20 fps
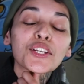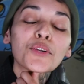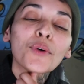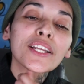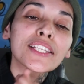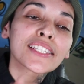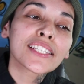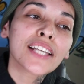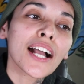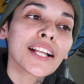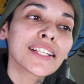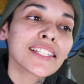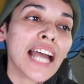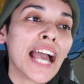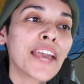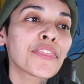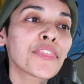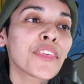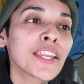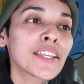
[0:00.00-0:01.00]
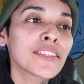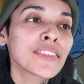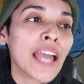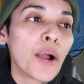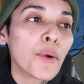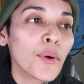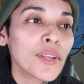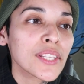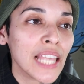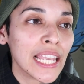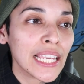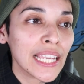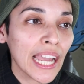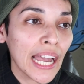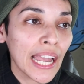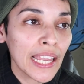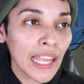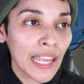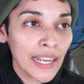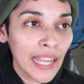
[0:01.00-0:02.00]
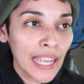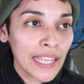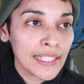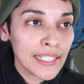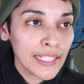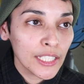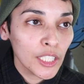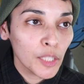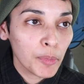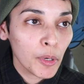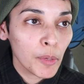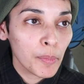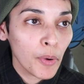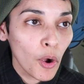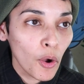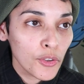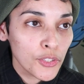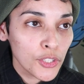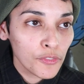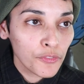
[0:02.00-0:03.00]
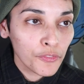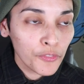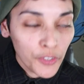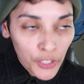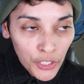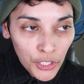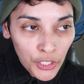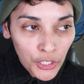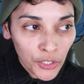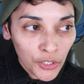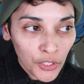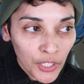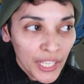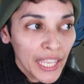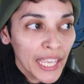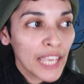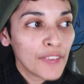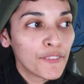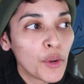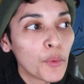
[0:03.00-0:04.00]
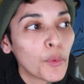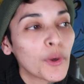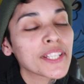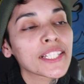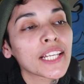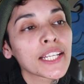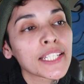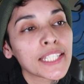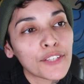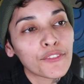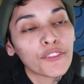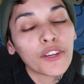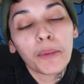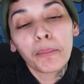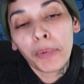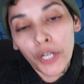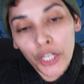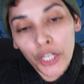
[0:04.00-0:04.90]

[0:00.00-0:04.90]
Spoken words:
You know what sucks? I think that was like an ideal proposal for you if it was a different